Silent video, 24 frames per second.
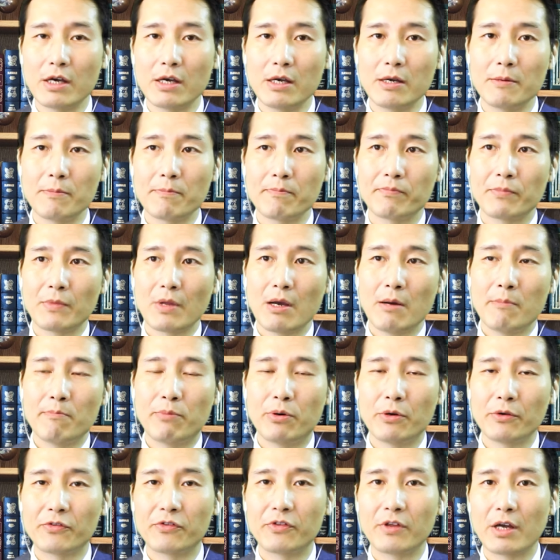they
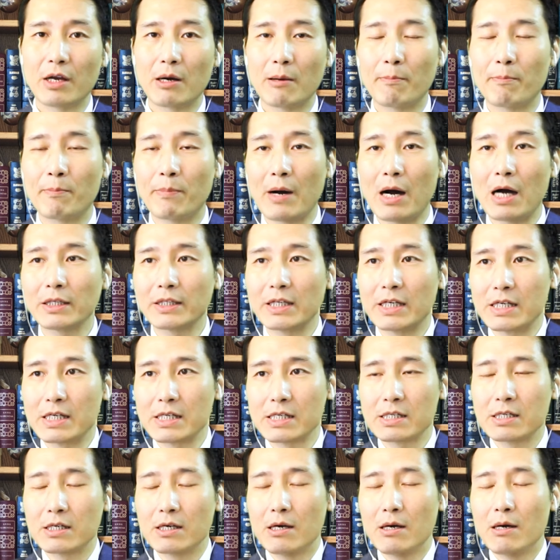put their
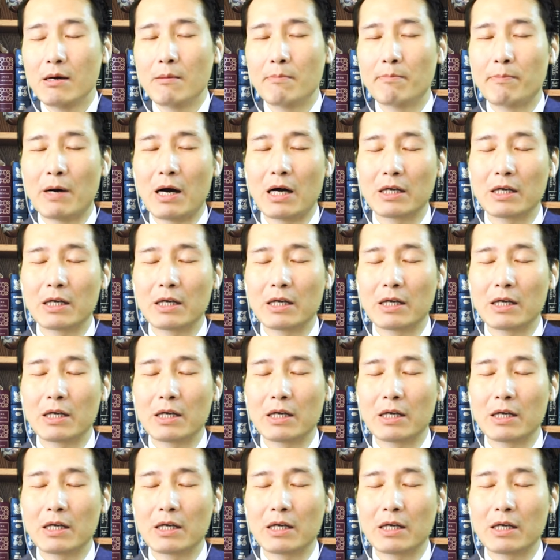bodies